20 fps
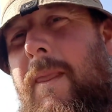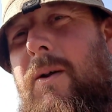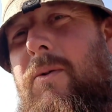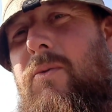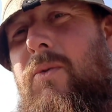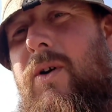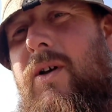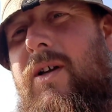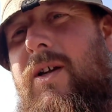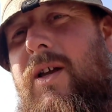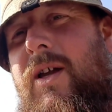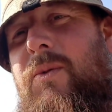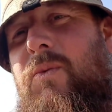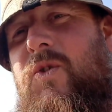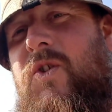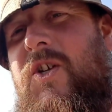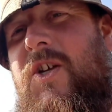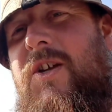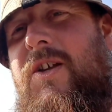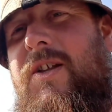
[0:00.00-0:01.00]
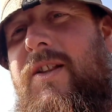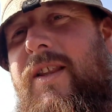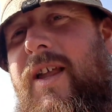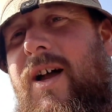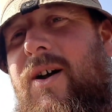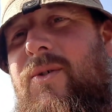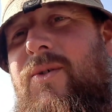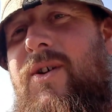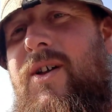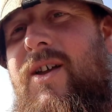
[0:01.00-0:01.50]
Well, it turned
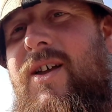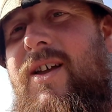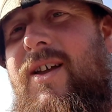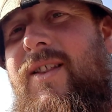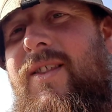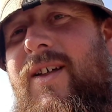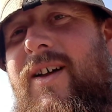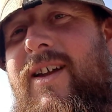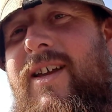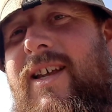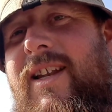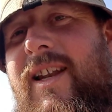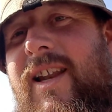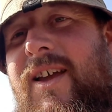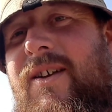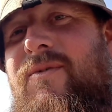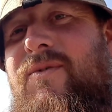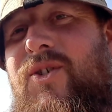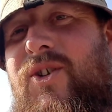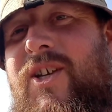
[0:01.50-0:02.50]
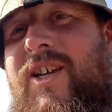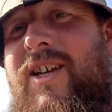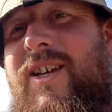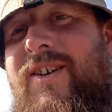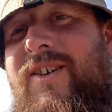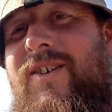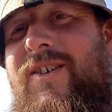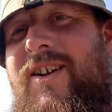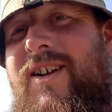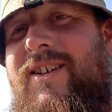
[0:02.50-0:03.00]
out that he lives
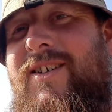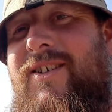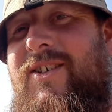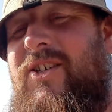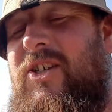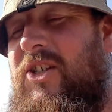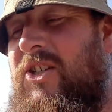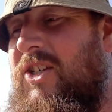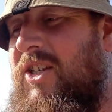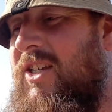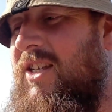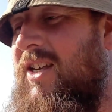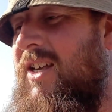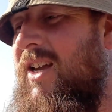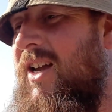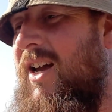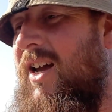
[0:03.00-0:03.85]
here on Anglesey,